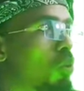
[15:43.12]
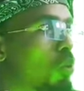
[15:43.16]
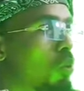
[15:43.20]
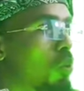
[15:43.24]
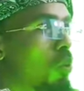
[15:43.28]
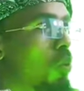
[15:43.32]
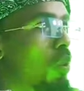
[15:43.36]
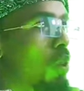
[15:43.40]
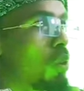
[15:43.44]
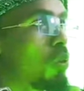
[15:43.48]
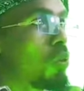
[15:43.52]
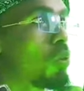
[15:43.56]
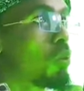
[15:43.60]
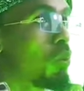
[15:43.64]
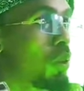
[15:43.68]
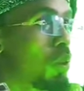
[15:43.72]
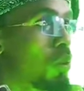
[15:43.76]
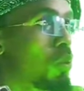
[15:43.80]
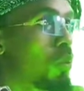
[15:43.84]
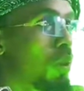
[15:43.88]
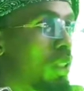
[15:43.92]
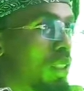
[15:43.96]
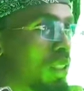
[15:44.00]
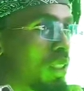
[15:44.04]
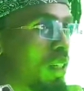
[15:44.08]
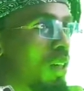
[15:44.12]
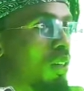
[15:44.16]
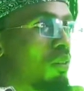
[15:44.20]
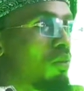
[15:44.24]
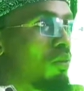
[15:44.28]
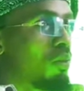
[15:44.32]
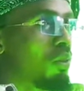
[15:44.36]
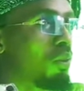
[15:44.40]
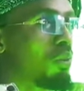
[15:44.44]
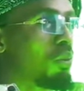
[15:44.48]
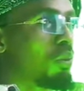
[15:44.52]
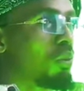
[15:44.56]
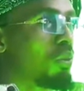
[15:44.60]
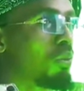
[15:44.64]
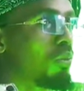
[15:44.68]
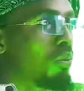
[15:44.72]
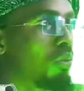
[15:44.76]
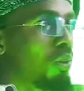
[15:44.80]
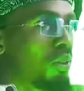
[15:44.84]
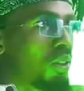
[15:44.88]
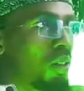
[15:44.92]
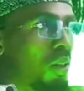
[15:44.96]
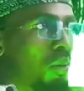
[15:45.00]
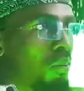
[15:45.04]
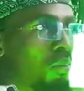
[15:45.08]
Do what you wish was done for you,
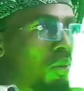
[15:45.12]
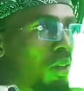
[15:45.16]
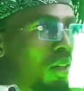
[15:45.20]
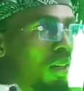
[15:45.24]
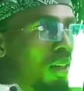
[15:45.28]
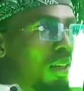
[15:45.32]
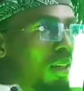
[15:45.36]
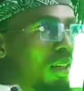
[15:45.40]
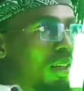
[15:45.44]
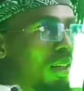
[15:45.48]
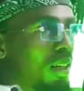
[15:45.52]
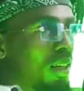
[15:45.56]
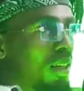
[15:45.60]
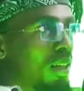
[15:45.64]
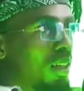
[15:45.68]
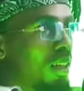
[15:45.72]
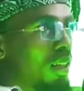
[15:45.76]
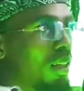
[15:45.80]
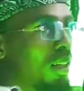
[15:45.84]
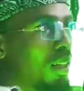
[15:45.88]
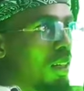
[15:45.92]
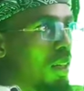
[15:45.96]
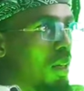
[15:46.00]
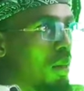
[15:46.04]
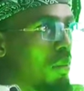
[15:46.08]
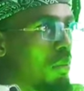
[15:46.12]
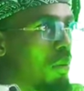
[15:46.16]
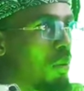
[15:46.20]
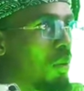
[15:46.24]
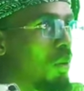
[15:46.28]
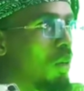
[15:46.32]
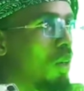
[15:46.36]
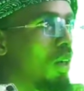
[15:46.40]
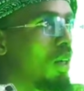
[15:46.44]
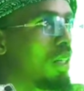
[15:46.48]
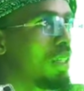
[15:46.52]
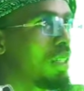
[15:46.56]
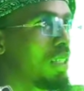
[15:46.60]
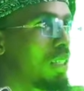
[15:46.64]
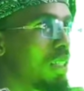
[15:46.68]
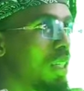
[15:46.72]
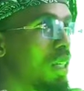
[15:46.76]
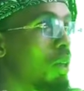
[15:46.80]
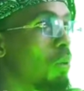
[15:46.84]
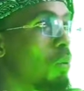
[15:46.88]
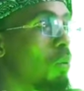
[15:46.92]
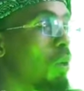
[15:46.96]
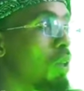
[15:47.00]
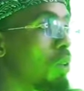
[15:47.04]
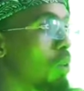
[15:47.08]
for someone. Yabo,
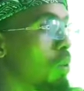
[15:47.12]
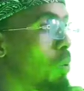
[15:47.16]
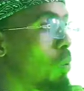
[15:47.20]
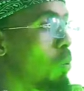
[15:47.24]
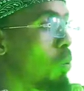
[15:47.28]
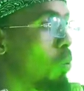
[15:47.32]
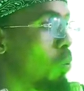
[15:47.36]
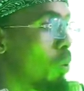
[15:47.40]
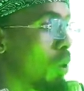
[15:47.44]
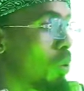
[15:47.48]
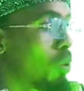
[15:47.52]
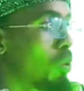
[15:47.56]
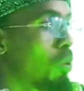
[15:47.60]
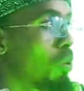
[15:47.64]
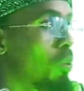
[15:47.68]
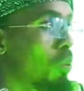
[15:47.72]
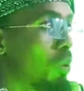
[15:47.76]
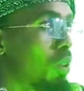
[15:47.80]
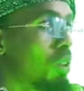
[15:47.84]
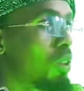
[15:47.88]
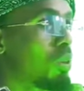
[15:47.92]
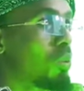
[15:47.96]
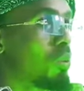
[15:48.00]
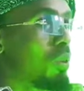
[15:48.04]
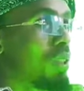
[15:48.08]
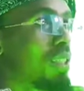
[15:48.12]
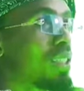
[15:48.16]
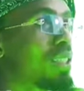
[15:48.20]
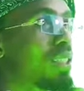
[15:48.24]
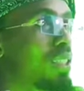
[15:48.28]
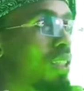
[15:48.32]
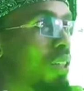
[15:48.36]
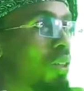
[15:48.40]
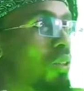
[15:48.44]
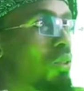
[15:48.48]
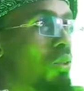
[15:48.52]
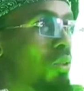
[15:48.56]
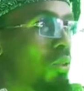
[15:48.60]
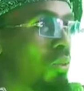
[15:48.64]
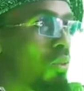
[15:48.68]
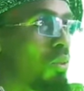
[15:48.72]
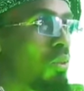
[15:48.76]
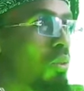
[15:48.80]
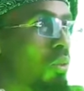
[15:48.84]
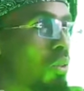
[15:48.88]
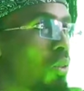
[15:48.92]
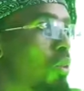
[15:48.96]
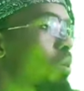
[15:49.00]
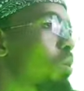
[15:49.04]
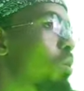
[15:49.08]
say what you wish was said to
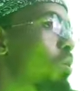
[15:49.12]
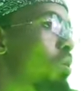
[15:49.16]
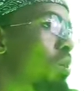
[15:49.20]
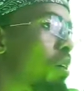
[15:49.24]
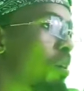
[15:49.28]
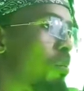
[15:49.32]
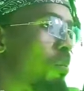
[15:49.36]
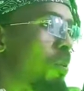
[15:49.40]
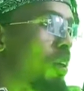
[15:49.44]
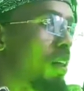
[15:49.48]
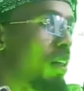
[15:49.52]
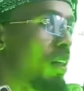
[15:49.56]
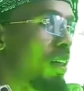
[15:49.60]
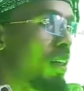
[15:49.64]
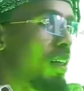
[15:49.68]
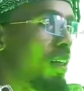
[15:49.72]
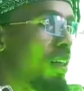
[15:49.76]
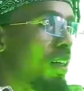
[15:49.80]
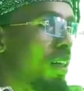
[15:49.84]
you, to someone.